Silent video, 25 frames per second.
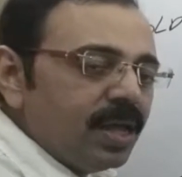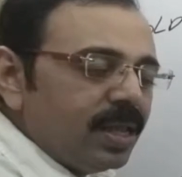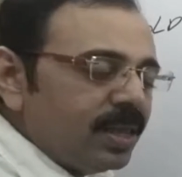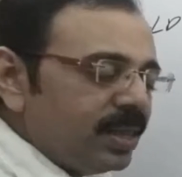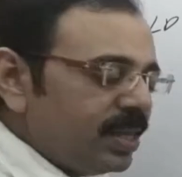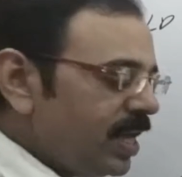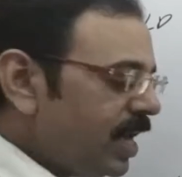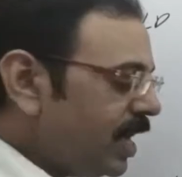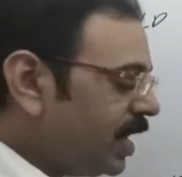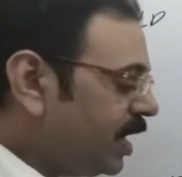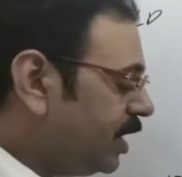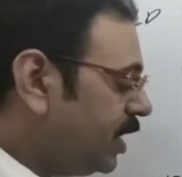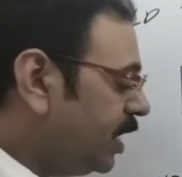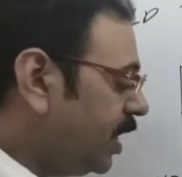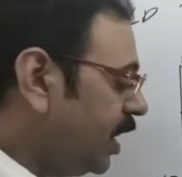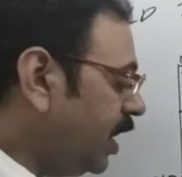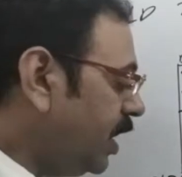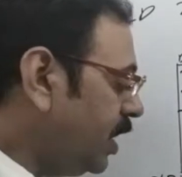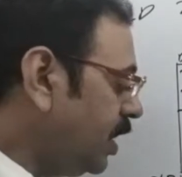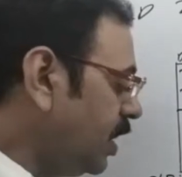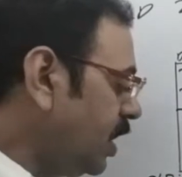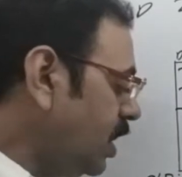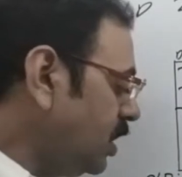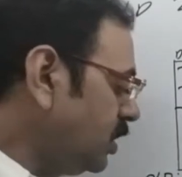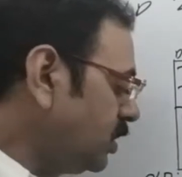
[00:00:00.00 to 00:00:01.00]
They are
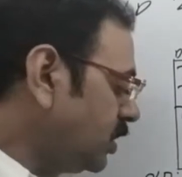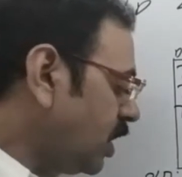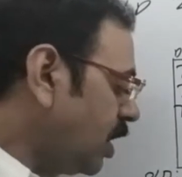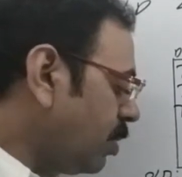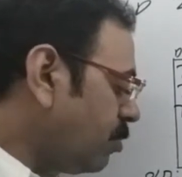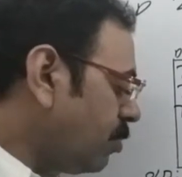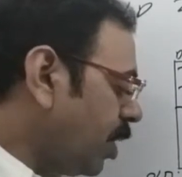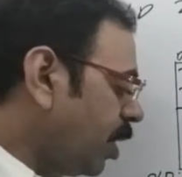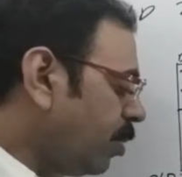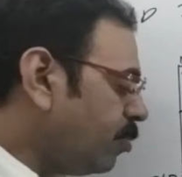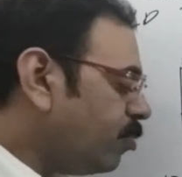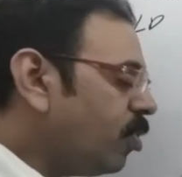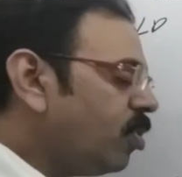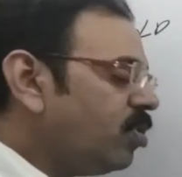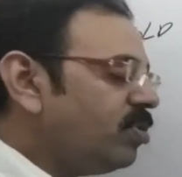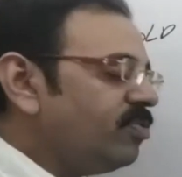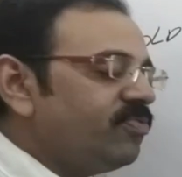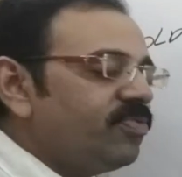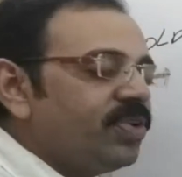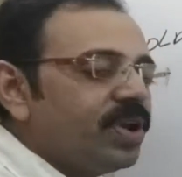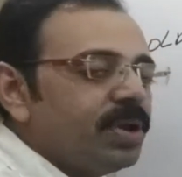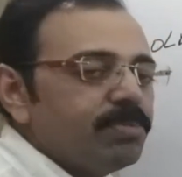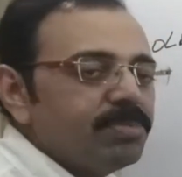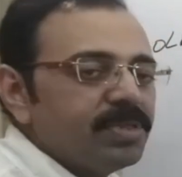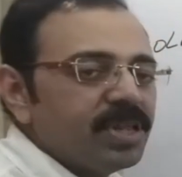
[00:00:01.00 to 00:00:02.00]
taking some amount
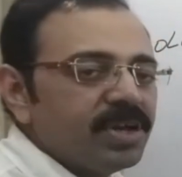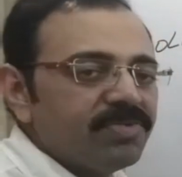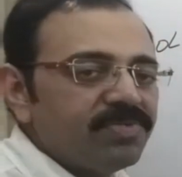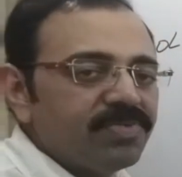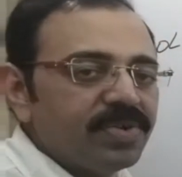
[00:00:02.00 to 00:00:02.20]
from the